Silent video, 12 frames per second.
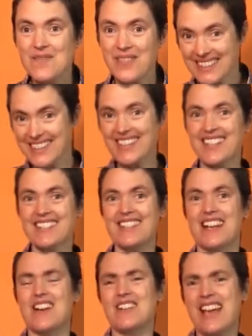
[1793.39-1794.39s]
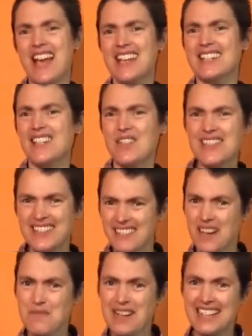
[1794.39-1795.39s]
Fantastic. Okay, so this
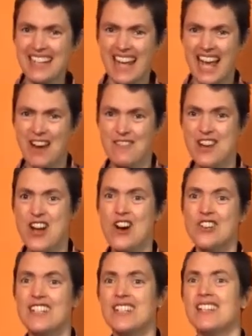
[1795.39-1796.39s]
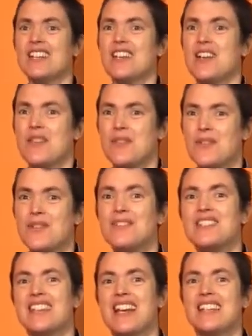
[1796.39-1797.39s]
time we're going to carry on through
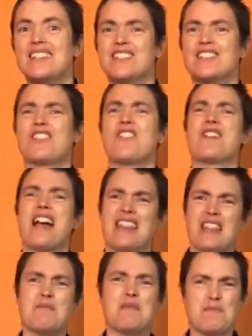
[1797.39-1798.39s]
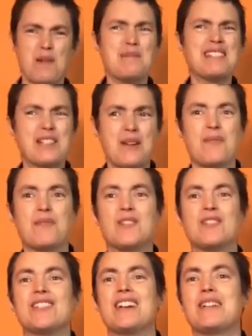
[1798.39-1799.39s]
to the end of the song, and then we'll probably do it a
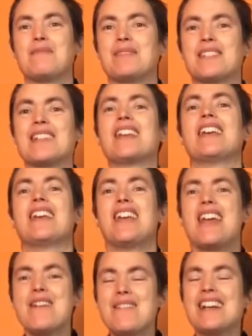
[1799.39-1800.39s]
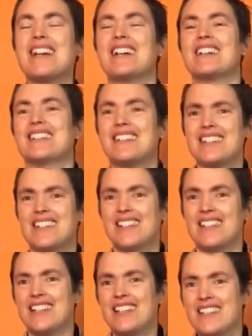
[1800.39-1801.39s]
few times. Here we go.
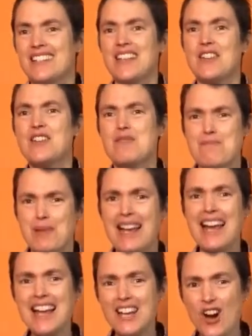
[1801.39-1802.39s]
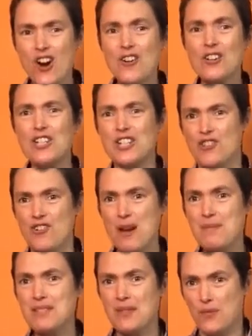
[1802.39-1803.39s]
So you can play along on your
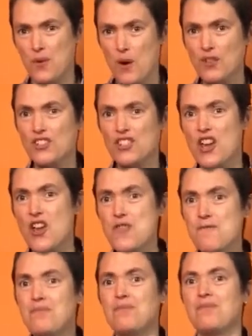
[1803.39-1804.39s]
drums if you want to.